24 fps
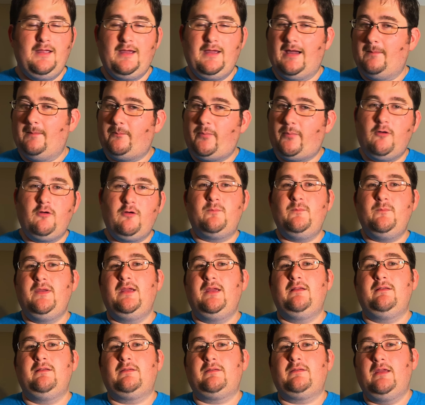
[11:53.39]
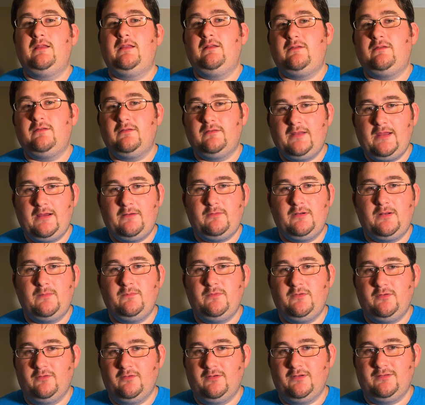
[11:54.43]
poke me and say that you like what
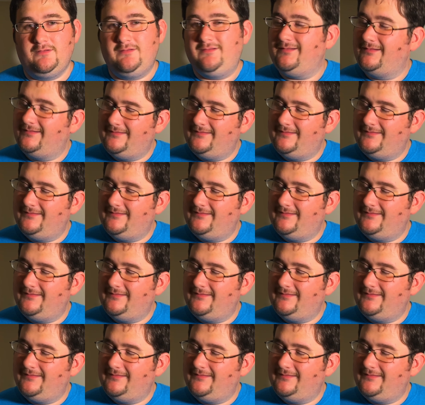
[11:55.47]
I'm doing.